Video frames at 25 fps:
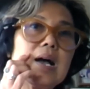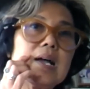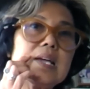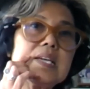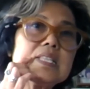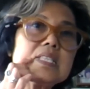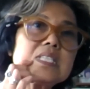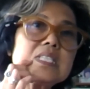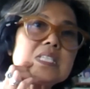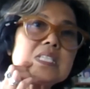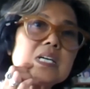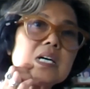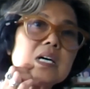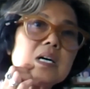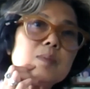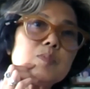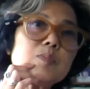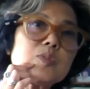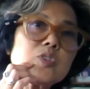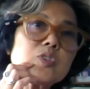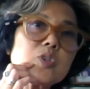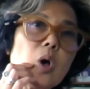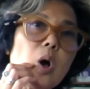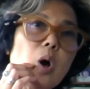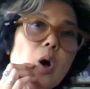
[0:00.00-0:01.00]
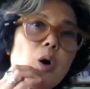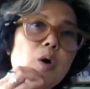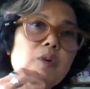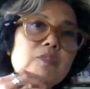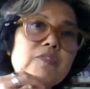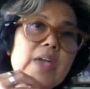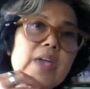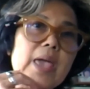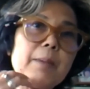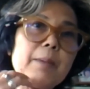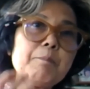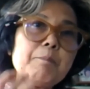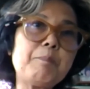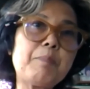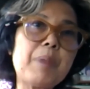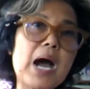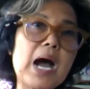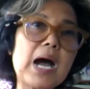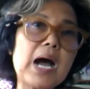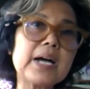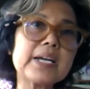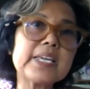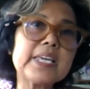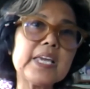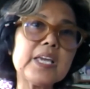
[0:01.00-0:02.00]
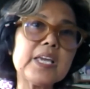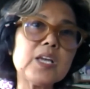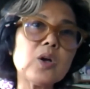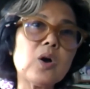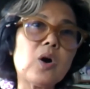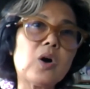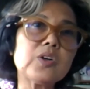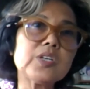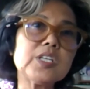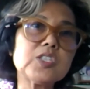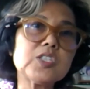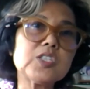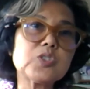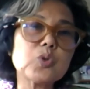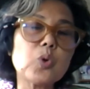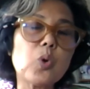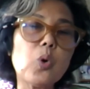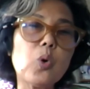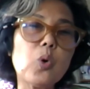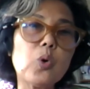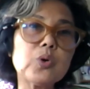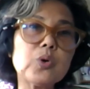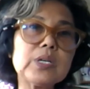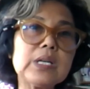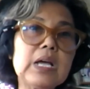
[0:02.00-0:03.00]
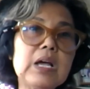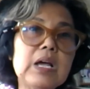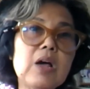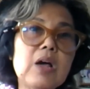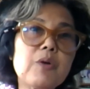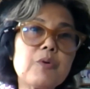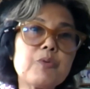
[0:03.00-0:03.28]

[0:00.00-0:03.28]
in terms of embarking on its own